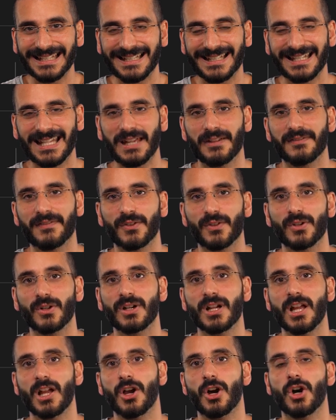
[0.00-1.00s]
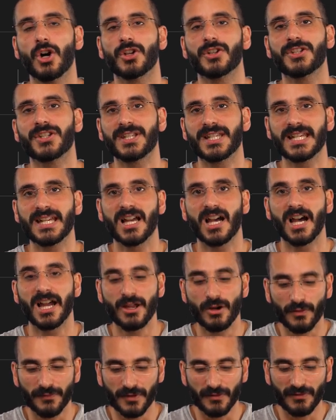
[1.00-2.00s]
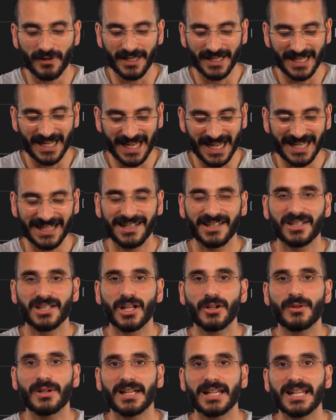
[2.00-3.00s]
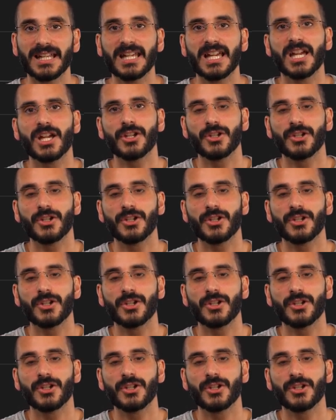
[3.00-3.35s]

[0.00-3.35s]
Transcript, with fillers: So therefore, on CI or if you're running it headless locally,